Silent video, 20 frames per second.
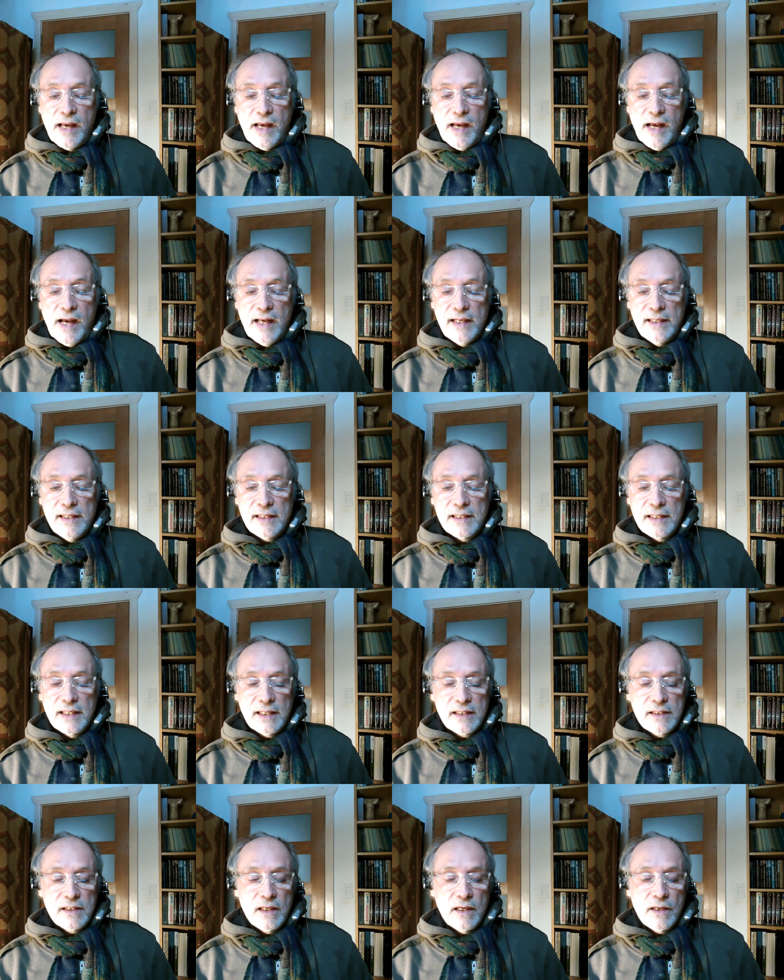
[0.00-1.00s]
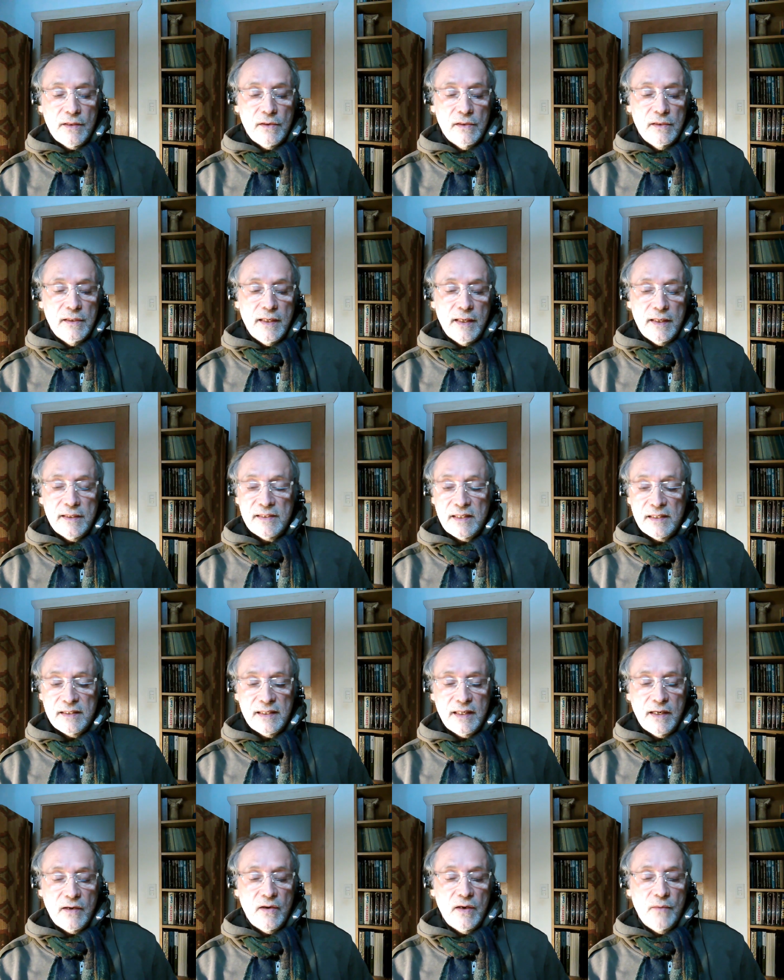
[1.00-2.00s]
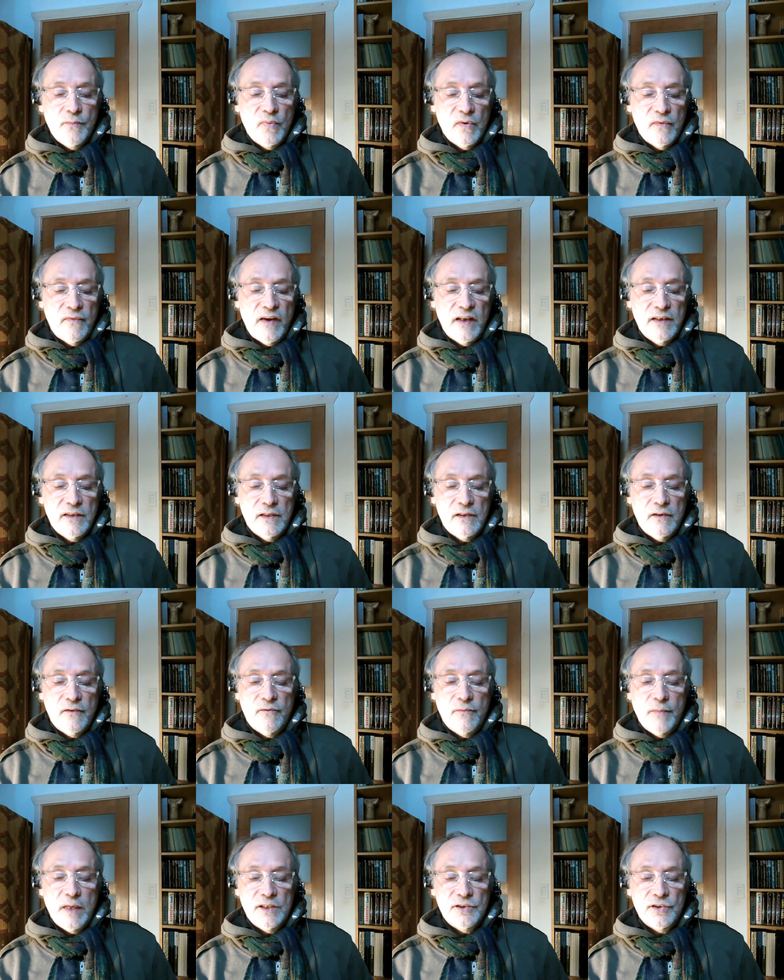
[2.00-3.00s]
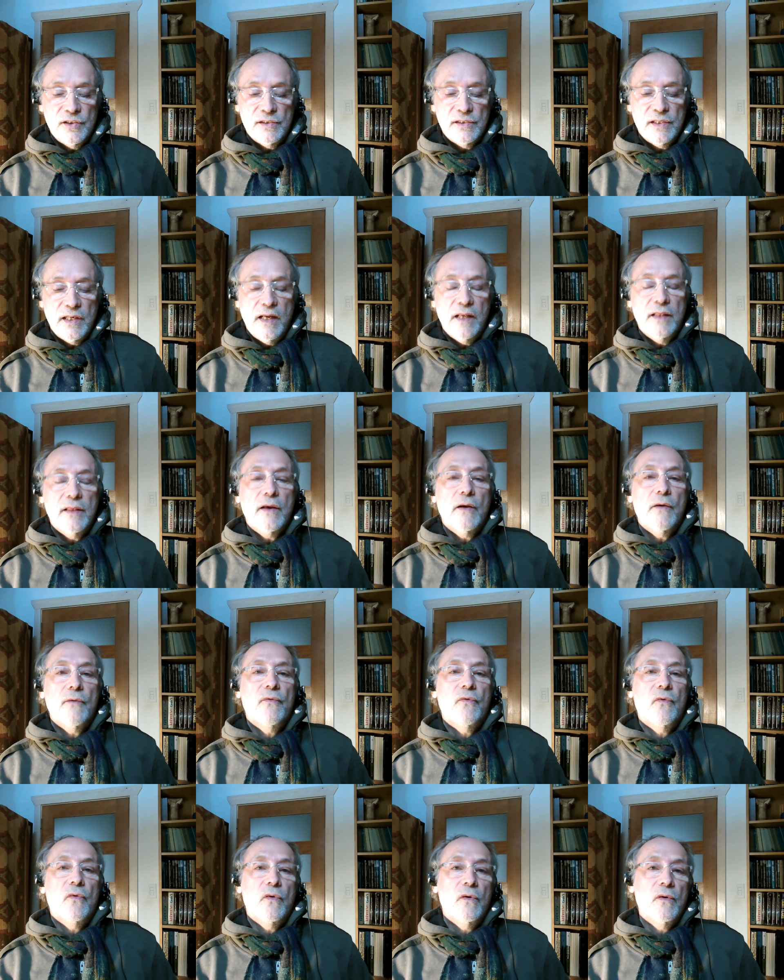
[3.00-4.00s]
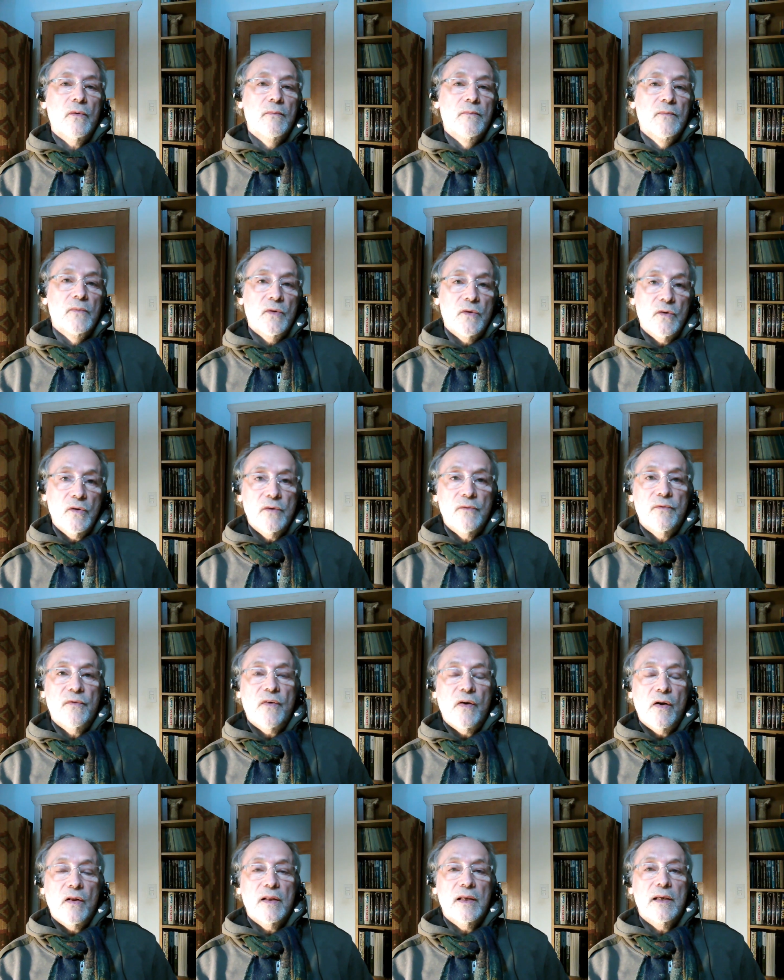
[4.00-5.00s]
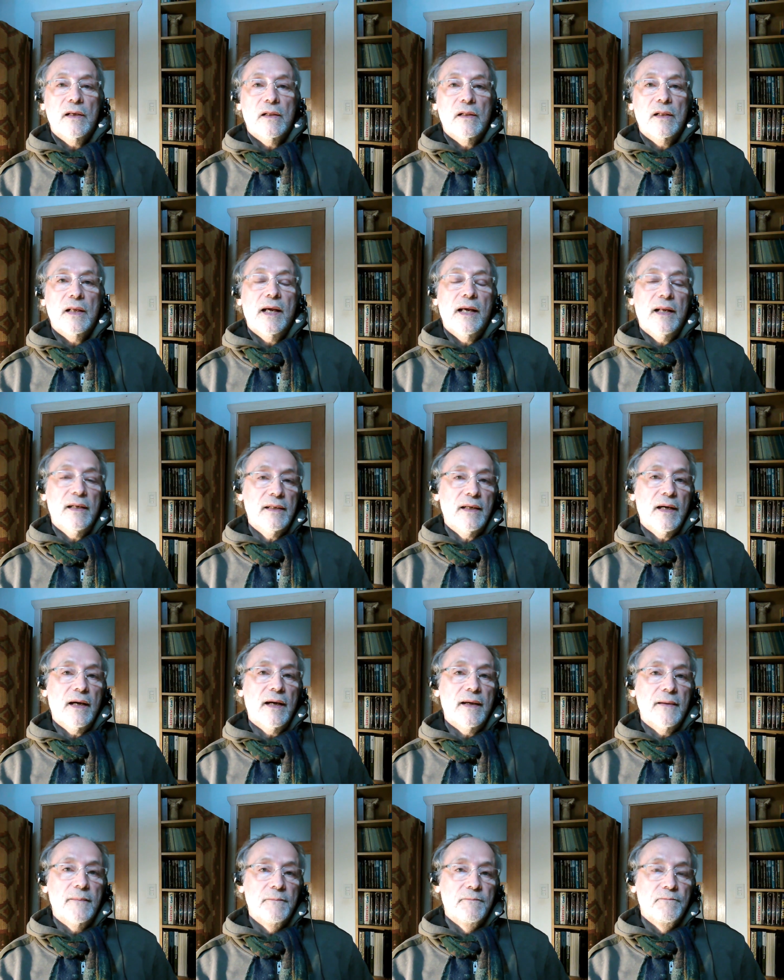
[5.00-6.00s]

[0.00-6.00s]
and neglect other necessary preventative measures and therefore could fall ill and die.